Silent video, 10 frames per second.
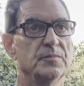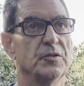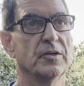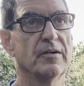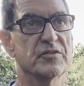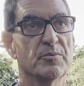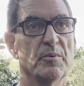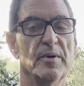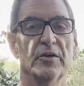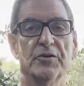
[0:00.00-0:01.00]
you're having
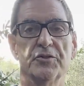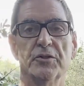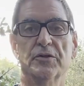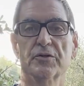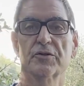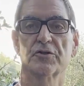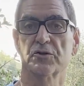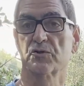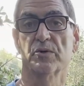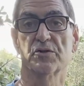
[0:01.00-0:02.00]
someone mail it to you, they're going to
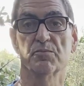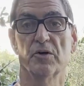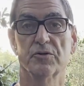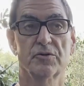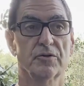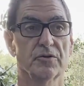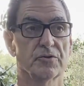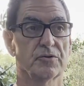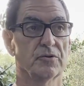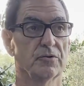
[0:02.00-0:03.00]
charge twice as much
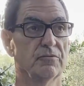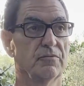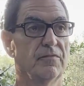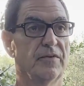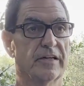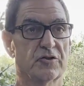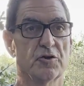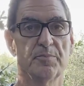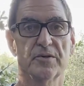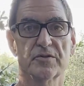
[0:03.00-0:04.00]
because FedEx
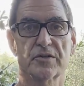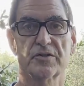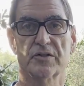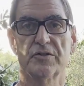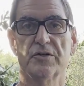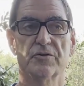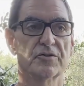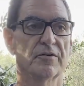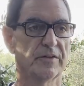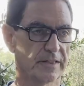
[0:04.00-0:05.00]
shipping is like $60 or
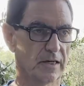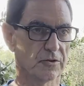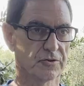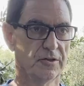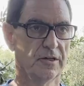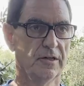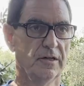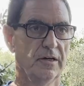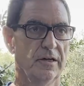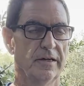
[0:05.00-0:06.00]
$70.
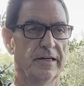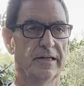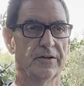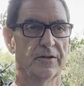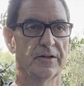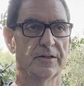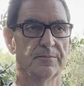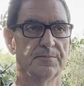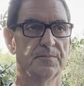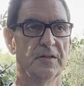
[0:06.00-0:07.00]
And
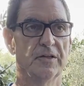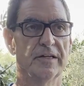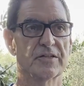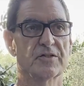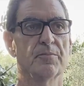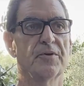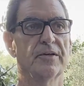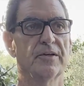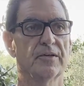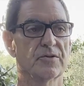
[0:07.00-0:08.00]
you can get some
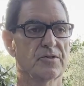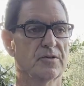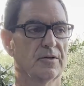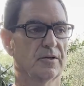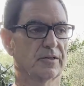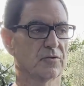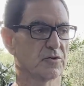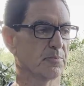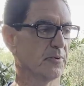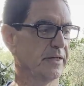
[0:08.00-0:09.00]
things, like there's
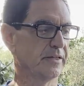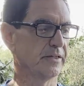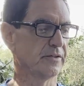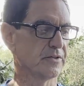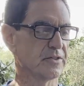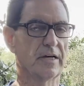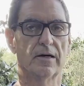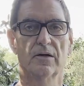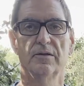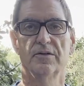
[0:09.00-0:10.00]
a Purina that's
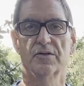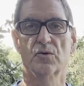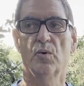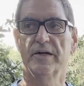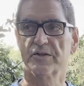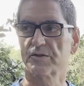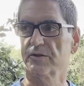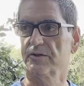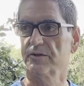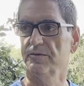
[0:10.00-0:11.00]
not is quite as
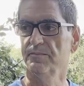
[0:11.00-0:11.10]
good,